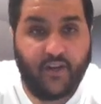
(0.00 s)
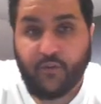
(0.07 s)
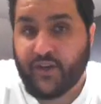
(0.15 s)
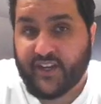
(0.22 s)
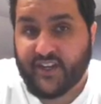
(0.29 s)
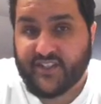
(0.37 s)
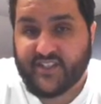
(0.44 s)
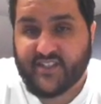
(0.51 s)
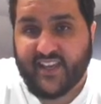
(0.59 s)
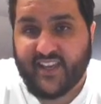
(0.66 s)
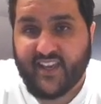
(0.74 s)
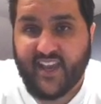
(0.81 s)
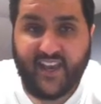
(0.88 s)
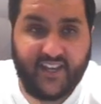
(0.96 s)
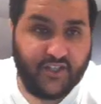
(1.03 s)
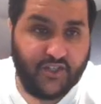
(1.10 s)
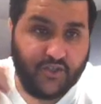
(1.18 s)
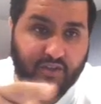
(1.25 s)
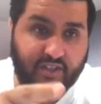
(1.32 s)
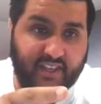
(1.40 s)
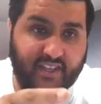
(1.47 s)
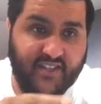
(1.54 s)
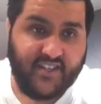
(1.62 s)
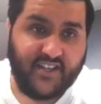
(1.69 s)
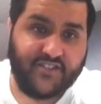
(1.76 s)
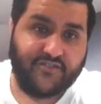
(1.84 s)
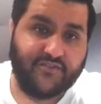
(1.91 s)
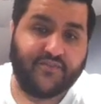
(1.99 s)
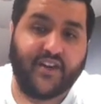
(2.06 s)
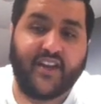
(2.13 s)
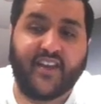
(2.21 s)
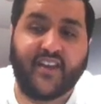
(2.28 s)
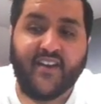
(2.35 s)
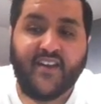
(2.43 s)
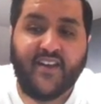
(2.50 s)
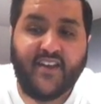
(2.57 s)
I want you guys to take care, enjoy the international break,